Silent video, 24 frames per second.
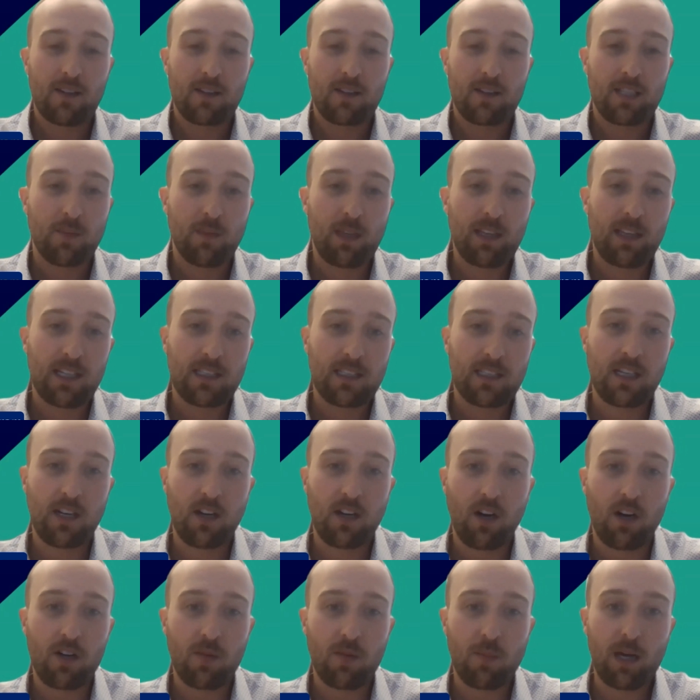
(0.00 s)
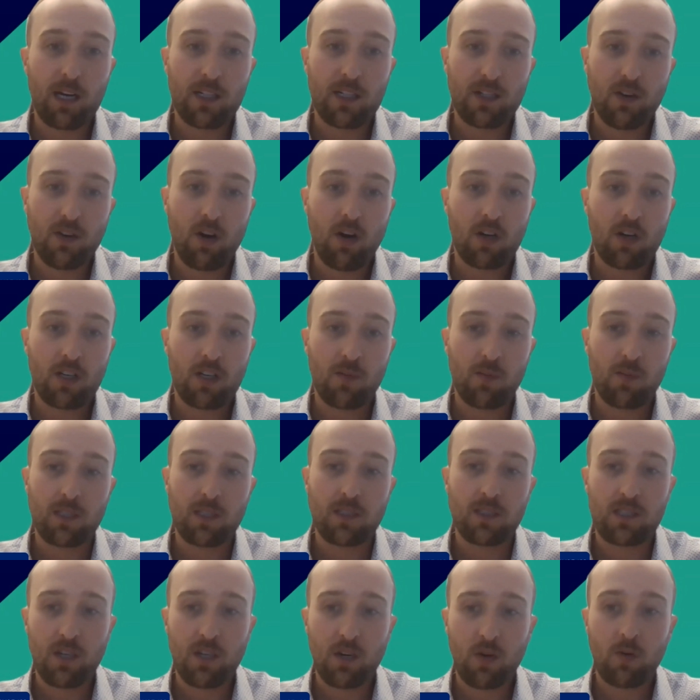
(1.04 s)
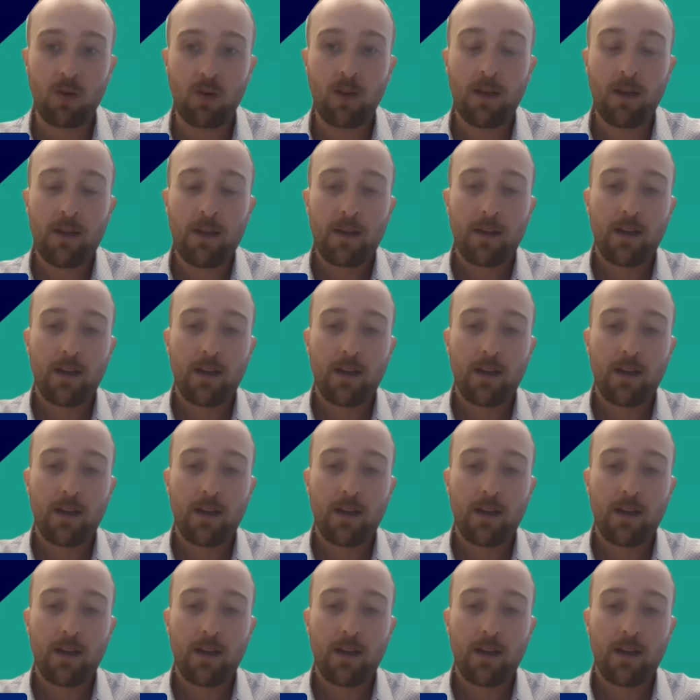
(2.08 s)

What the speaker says: something that's going to undermine your argument. So